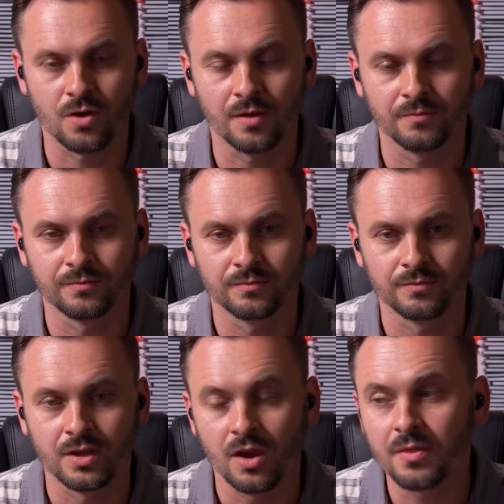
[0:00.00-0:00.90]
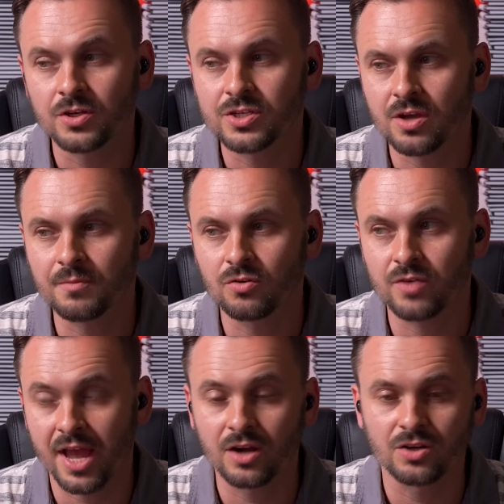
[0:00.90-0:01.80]
Right. And there's some
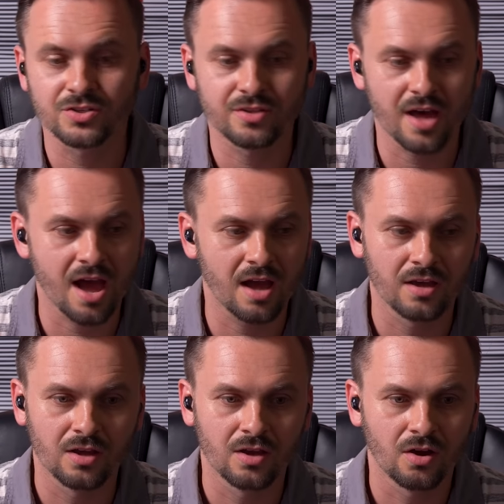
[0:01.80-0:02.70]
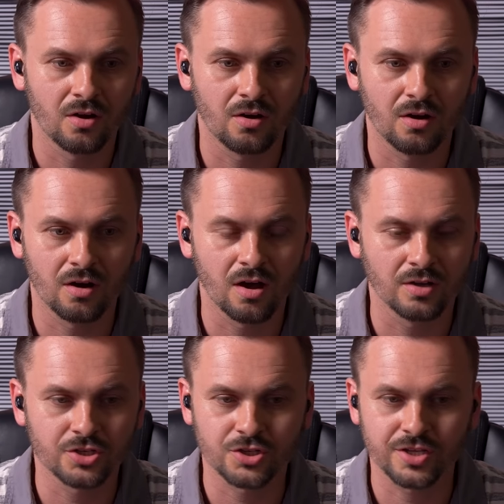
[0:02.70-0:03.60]
creators that
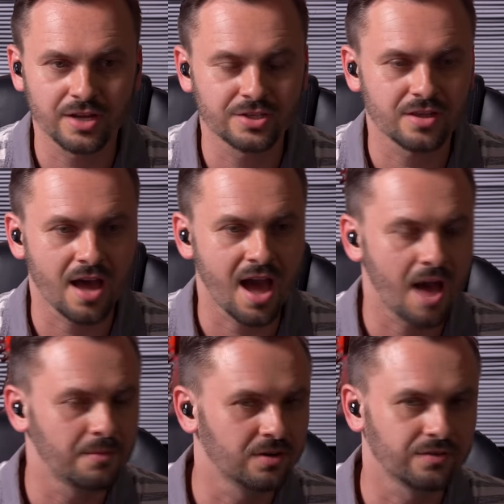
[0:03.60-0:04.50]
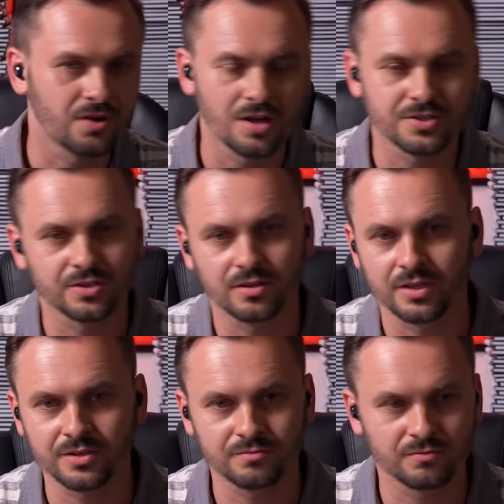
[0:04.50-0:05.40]
uh, just get into the habit of
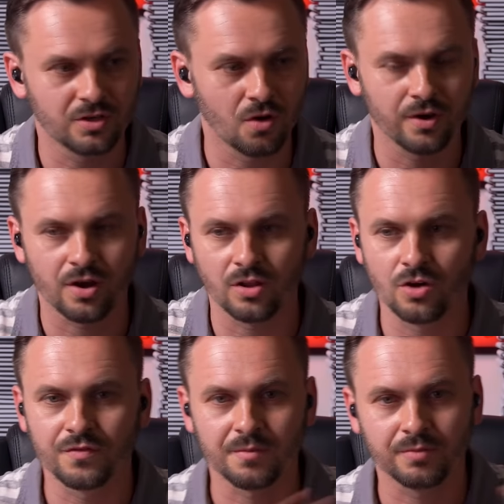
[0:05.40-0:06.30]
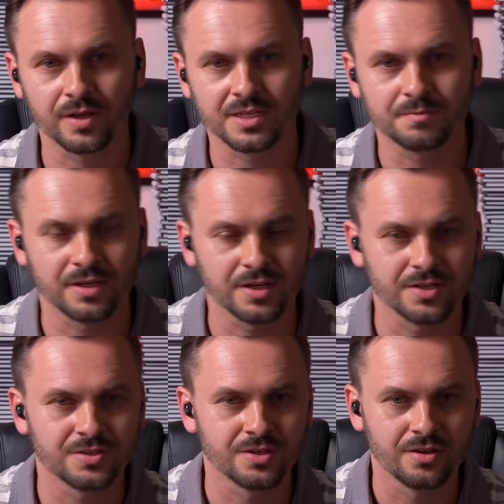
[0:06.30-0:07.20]
constantly going all over the place
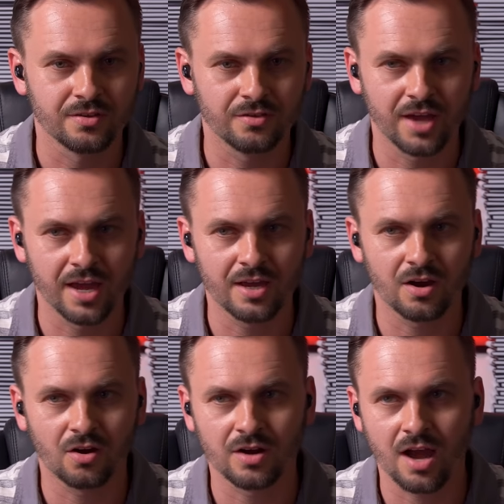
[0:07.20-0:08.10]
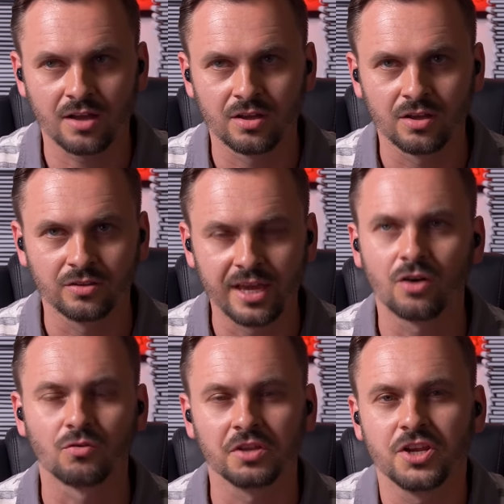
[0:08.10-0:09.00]
because they are not they
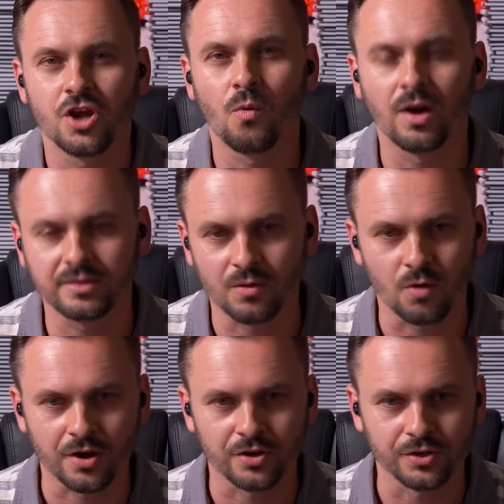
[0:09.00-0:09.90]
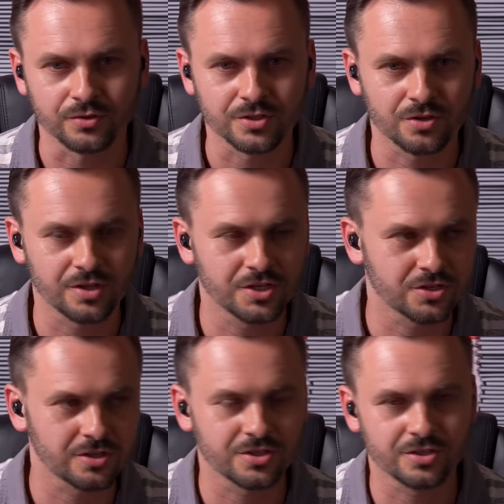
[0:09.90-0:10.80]
don't really know what they want to do. And so they
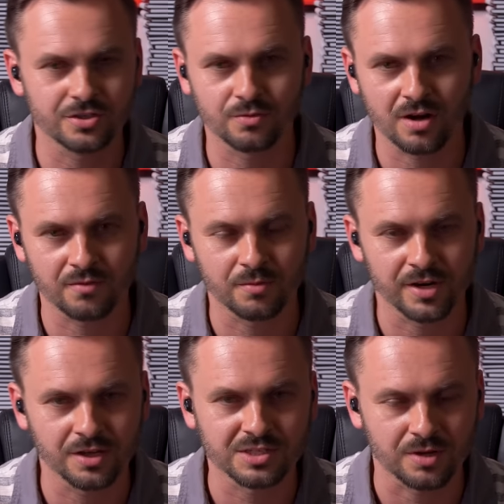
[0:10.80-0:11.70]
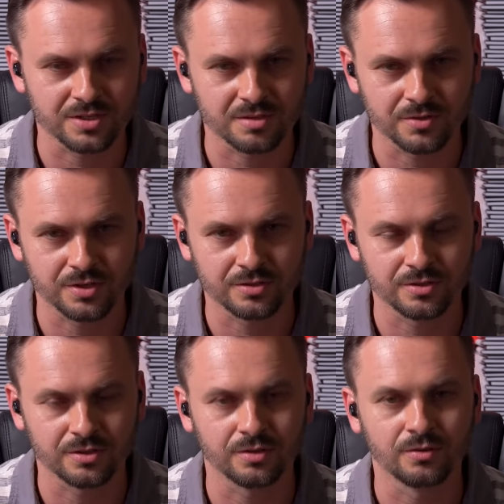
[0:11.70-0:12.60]
just listen to what everybody else wants them to,
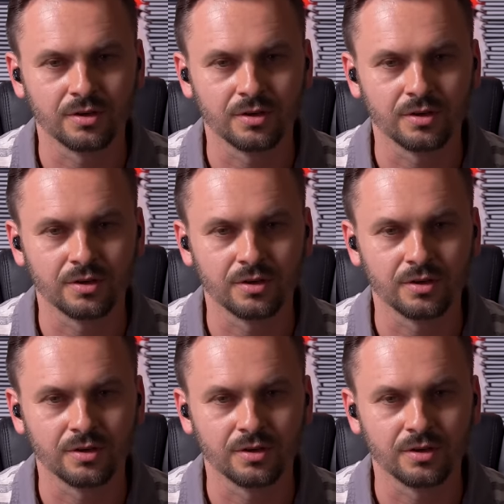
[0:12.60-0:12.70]
to do.